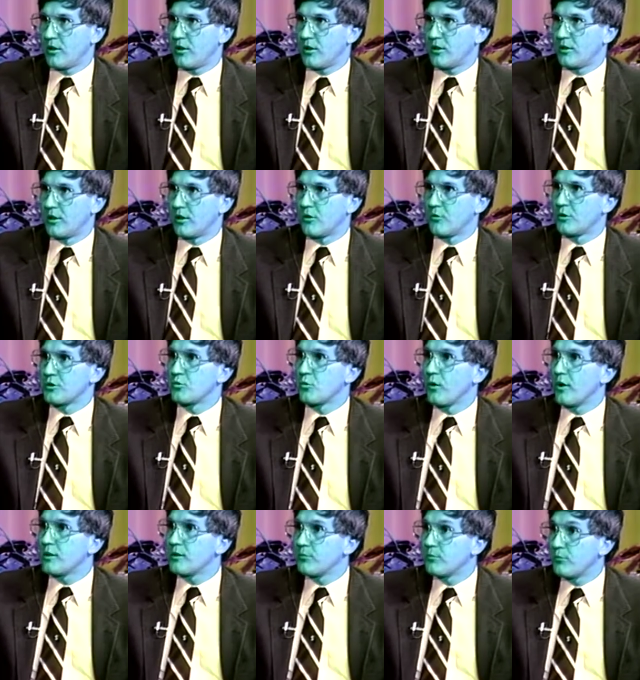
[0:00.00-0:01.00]
in other words,
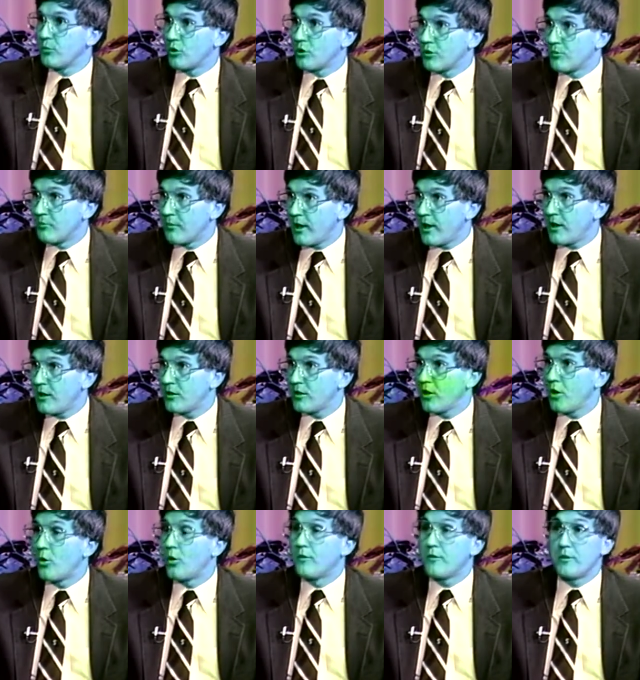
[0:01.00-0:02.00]
where the bullet may
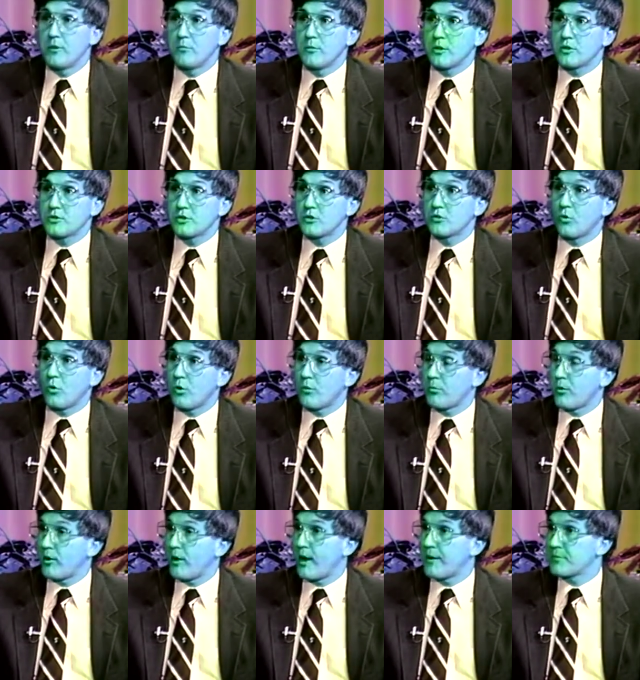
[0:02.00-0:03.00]
go if he misses or
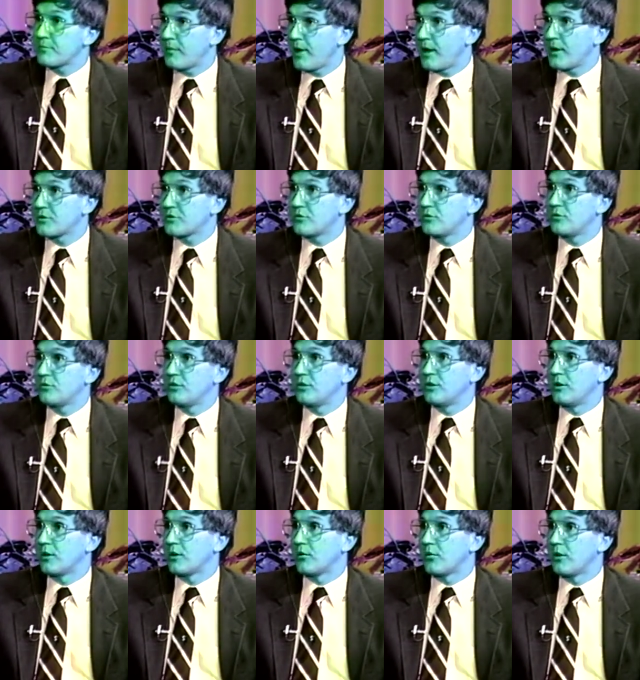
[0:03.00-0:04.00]
perhaps pass through the
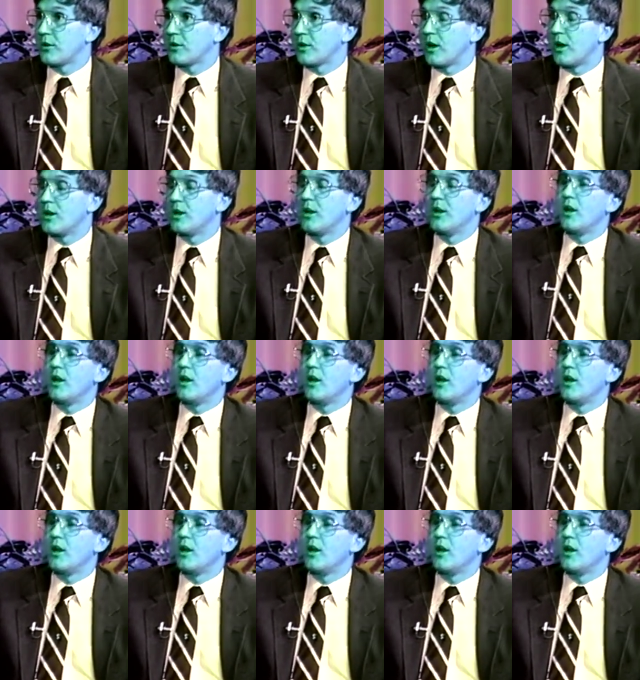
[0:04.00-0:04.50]
deer or whatnot,